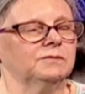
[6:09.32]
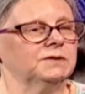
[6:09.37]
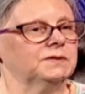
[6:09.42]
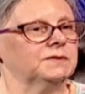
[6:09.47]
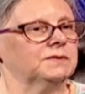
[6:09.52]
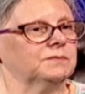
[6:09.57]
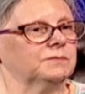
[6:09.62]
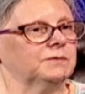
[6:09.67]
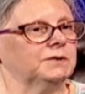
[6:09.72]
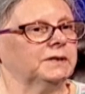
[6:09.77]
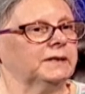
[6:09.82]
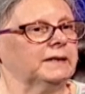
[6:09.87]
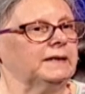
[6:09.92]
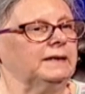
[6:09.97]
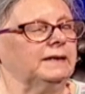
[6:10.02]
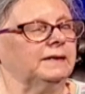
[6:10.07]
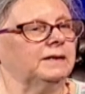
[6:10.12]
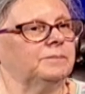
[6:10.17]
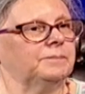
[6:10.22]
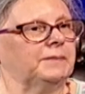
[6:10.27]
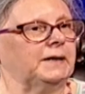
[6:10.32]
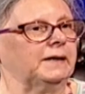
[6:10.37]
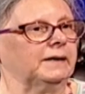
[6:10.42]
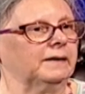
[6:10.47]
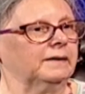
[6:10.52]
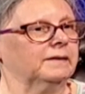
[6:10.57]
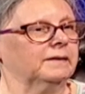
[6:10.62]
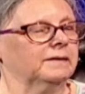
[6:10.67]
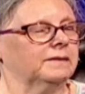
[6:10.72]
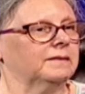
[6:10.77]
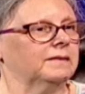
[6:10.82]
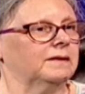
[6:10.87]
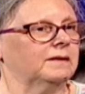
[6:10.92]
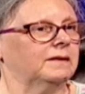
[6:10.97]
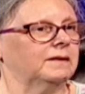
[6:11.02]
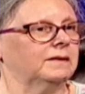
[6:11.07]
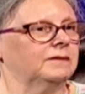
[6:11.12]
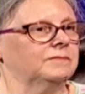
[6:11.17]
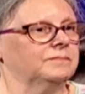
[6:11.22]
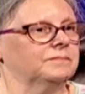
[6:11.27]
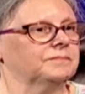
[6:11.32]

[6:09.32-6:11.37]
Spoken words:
was working in a bank there.